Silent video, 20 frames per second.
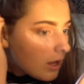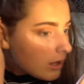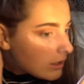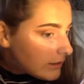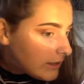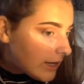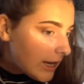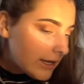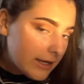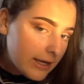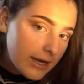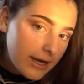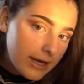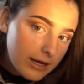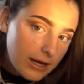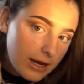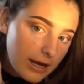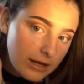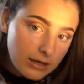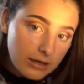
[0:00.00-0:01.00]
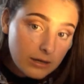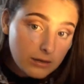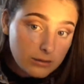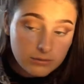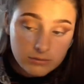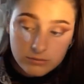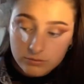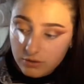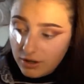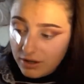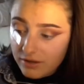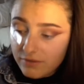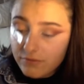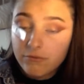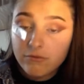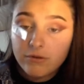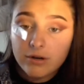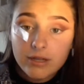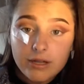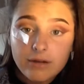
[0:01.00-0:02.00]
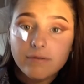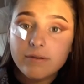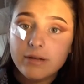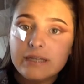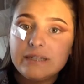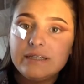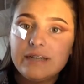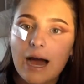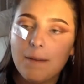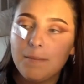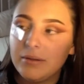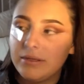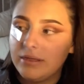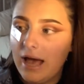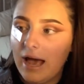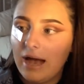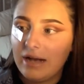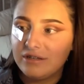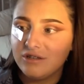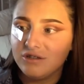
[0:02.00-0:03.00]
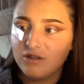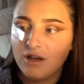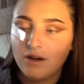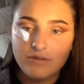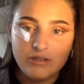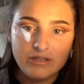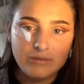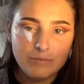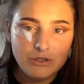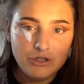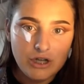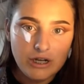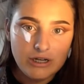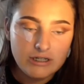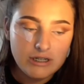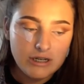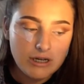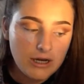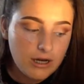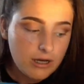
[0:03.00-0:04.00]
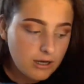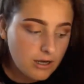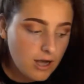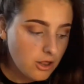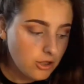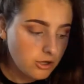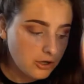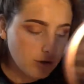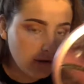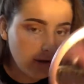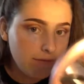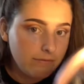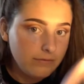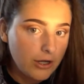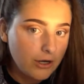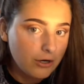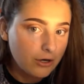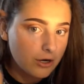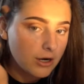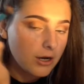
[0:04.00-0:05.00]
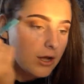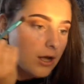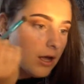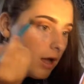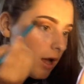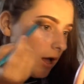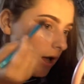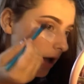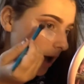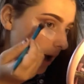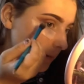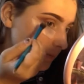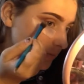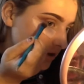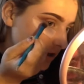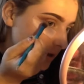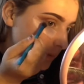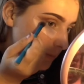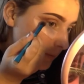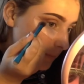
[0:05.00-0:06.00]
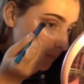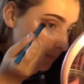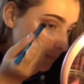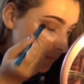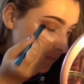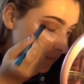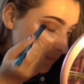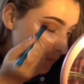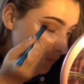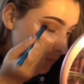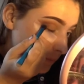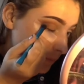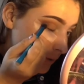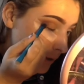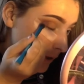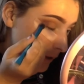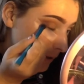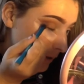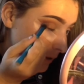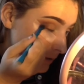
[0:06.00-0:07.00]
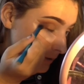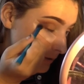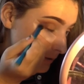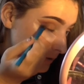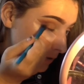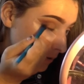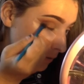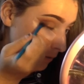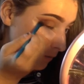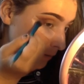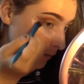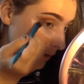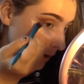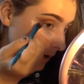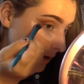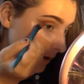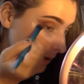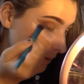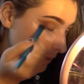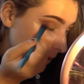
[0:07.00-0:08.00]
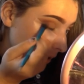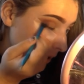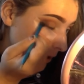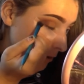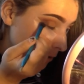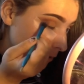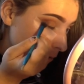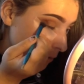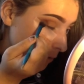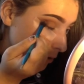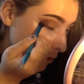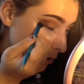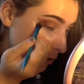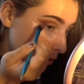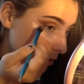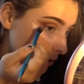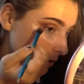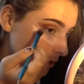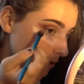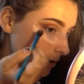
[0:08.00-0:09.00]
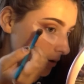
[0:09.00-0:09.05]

Taking, really tapping the excess off this magenta color Love Letter. I'm just going to be putting this right in my inner corner